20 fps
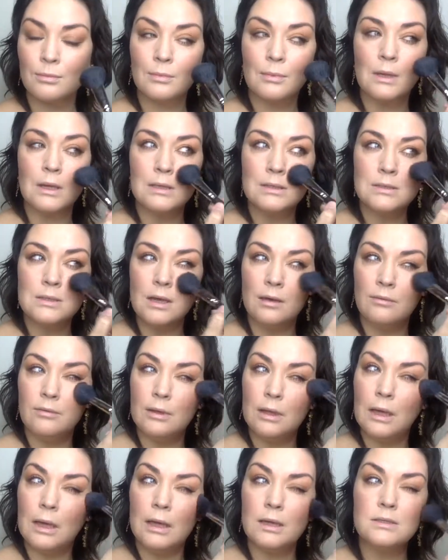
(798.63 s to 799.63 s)
This
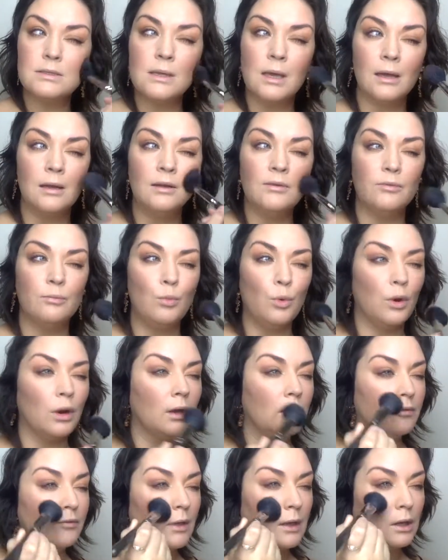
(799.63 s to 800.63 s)
definitely has kind of more
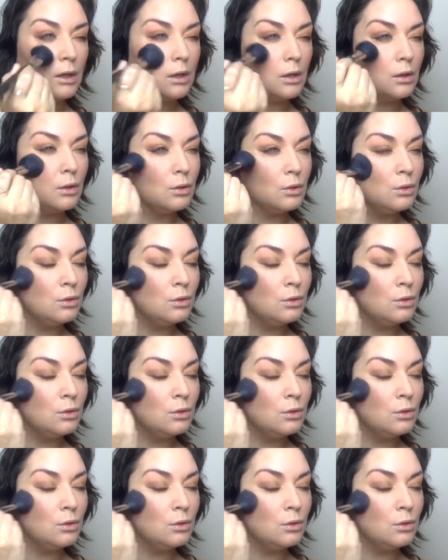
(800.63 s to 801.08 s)
of like a